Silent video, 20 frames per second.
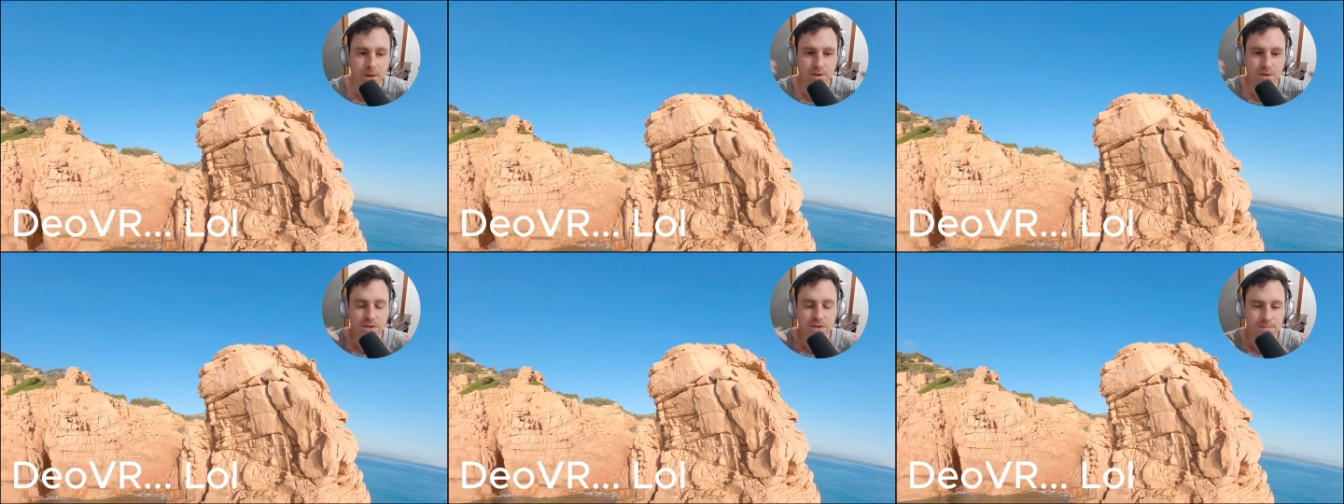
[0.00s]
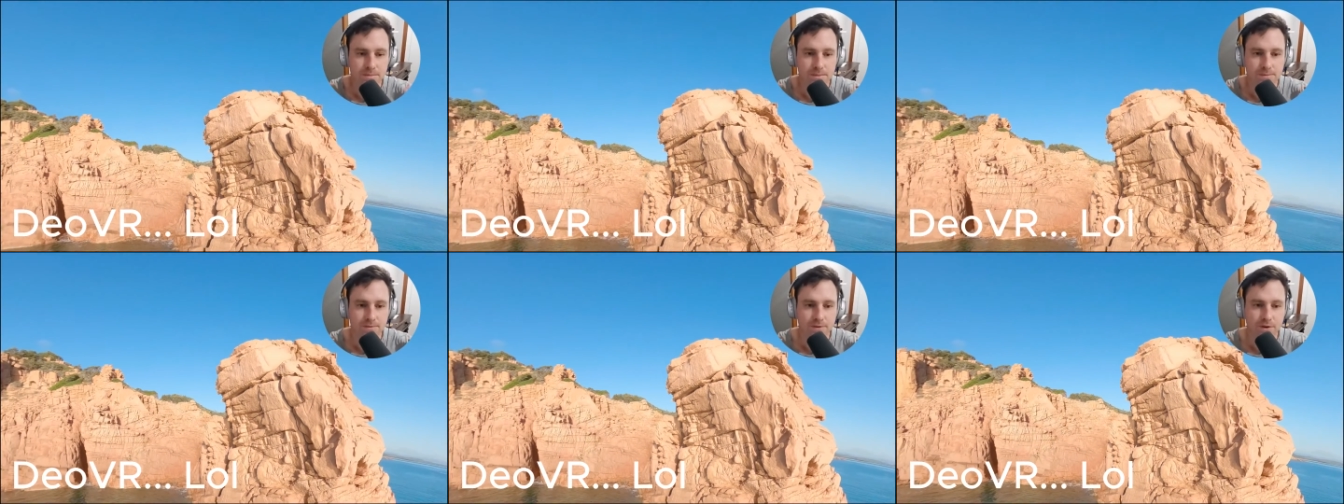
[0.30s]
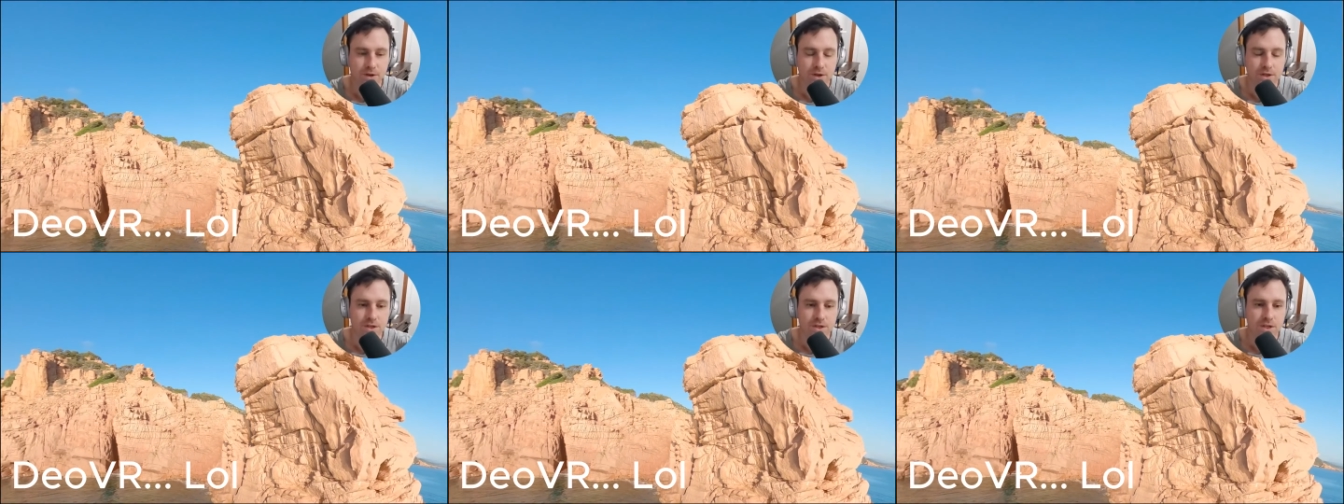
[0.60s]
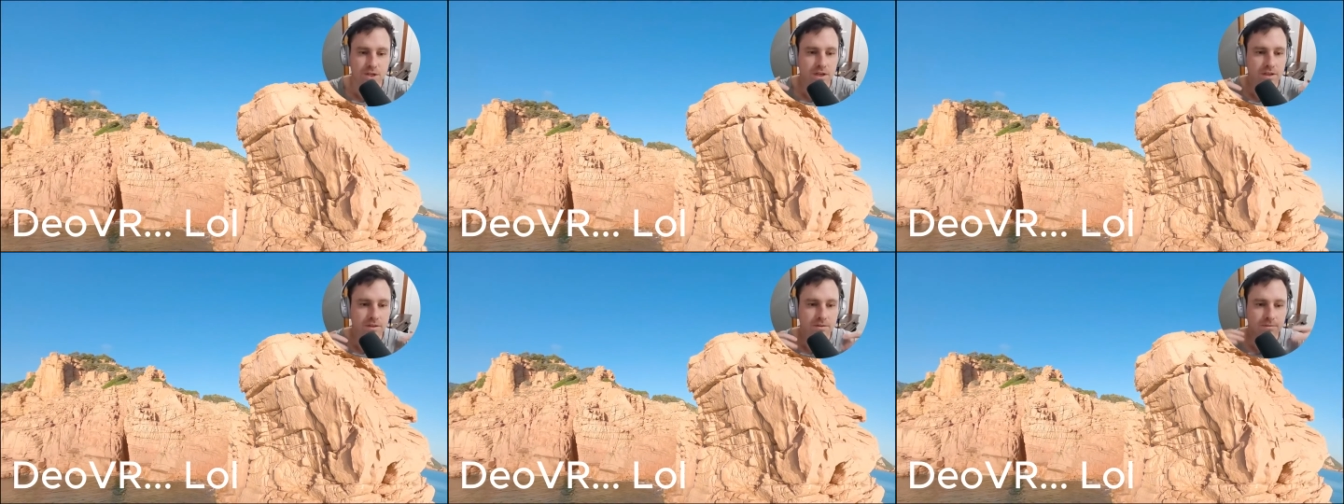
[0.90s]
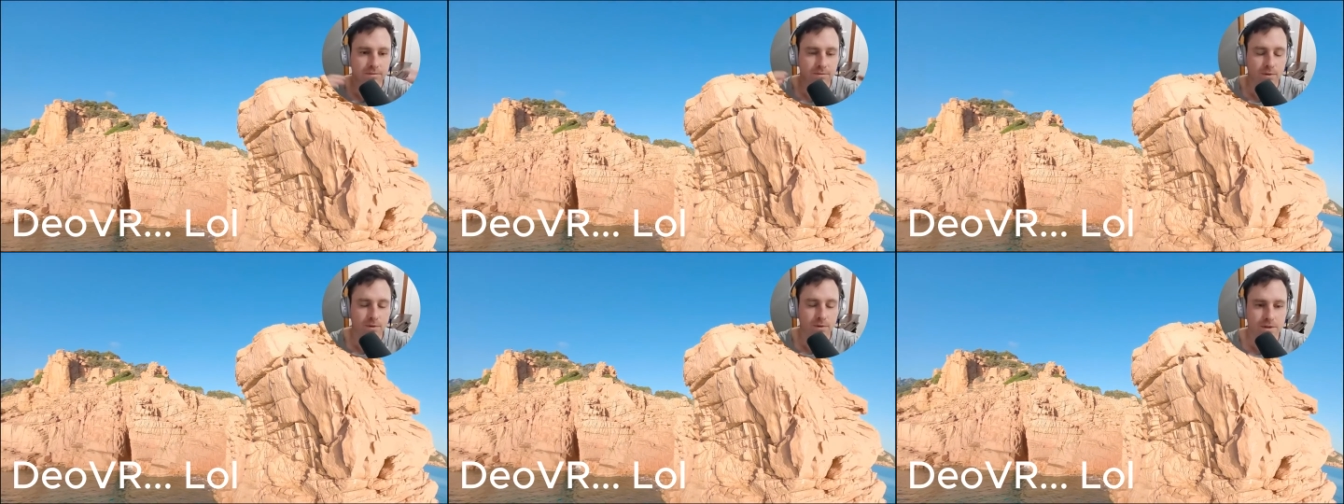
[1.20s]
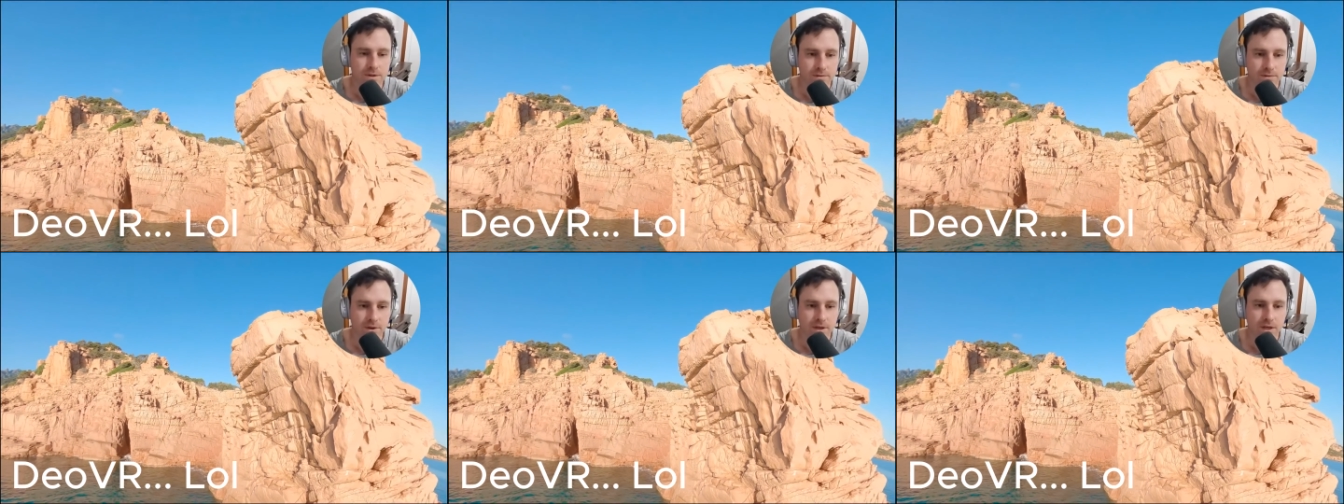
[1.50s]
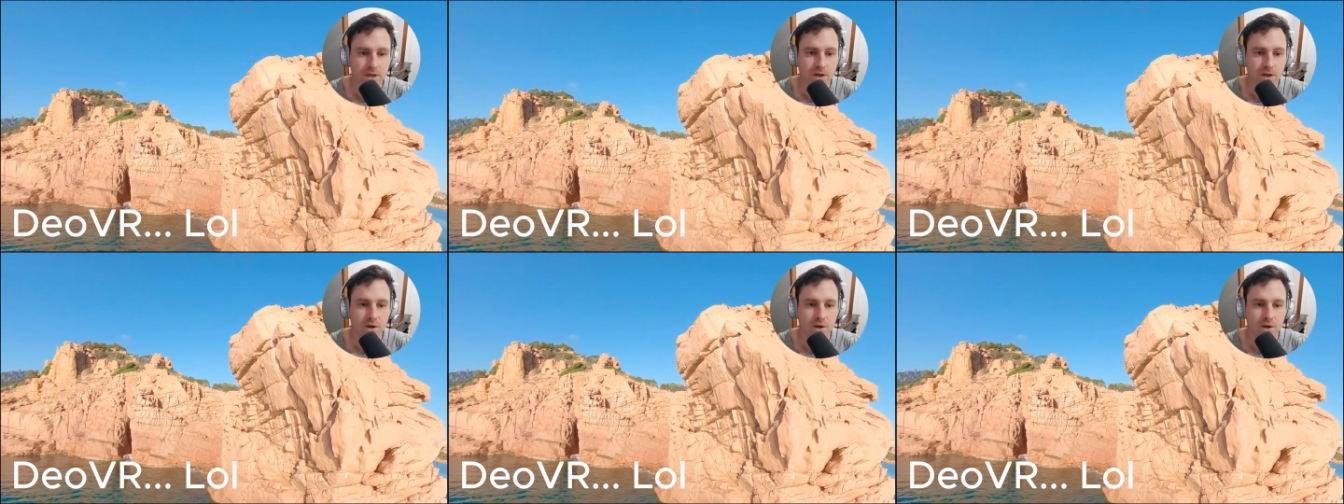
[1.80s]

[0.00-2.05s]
some footage in for this video,